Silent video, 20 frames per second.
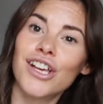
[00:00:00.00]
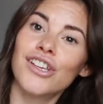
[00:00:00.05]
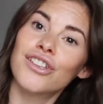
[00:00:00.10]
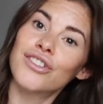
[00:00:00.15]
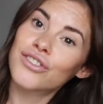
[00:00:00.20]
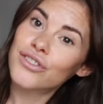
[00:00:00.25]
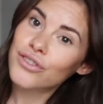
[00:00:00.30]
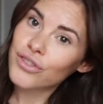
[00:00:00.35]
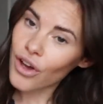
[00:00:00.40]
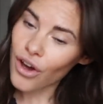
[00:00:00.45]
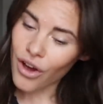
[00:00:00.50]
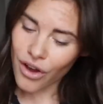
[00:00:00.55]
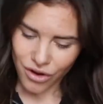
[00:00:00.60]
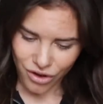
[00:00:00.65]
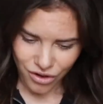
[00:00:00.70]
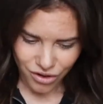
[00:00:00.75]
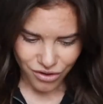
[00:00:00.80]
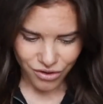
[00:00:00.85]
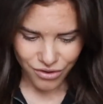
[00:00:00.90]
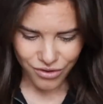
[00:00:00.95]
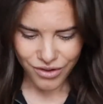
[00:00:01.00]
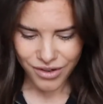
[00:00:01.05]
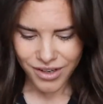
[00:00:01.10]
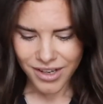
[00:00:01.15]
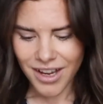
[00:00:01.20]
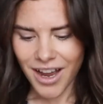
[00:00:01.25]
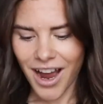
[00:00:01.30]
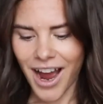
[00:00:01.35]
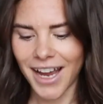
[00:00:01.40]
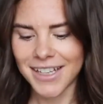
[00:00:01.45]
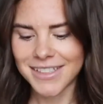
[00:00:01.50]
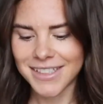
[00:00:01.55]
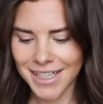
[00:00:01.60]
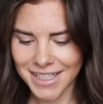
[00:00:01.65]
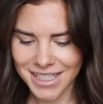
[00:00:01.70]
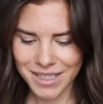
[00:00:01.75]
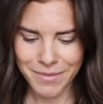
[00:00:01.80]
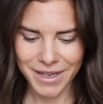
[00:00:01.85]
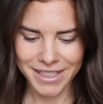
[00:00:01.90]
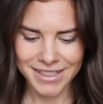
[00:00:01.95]
So I
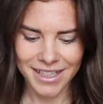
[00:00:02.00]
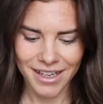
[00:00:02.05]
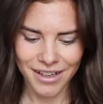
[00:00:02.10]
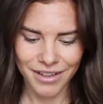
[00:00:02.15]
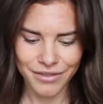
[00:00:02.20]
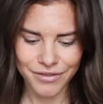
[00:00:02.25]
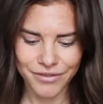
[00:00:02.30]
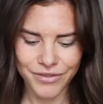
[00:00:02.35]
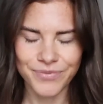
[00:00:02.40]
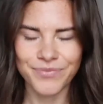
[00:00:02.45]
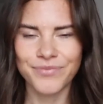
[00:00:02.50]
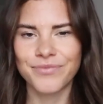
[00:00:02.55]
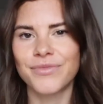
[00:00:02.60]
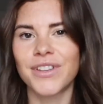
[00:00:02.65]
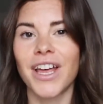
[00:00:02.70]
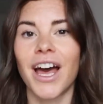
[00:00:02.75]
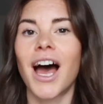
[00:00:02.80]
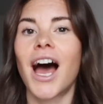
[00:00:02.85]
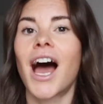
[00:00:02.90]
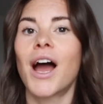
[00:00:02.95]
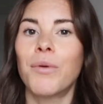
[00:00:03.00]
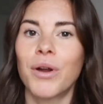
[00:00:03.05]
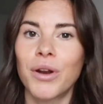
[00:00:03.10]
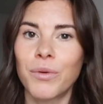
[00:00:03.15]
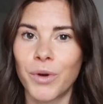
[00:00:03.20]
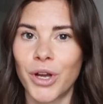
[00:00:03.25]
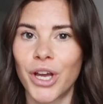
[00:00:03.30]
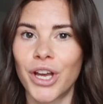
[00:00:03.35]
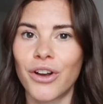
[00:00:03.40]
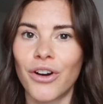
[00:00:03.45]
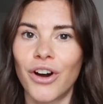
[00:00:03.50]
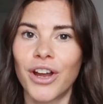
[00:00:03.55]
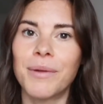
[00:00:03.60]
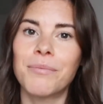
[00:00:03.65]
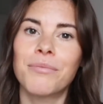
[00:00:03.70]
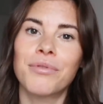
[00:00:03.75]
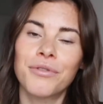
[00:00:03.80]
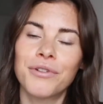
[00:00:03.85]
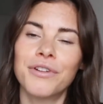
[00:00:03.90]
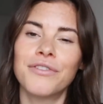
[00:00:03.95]
said to myself that I want to work on
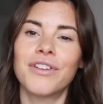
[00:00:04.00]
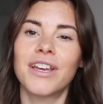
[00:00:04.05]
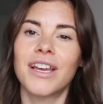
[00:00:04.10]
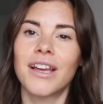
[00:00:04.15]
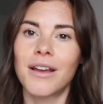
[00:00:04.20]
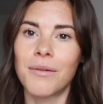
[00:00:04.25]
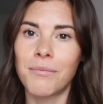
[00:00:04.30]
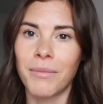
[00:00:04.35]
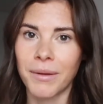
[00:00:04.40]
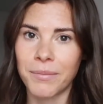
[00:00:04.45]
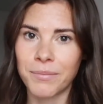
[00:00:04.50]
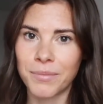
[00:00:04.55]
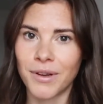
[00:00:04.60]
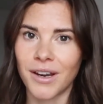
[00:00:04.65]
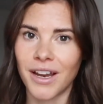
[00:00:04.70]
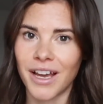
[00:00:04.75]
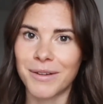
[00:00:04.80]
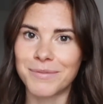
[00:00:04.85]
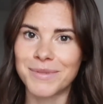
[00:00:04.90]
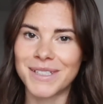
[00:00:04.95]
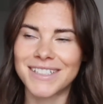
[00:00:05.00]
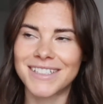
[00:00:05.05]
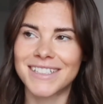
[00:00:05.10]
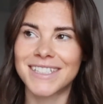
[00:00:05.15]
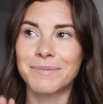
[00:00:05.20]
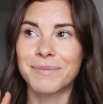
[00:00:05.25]
improving my pull-ups,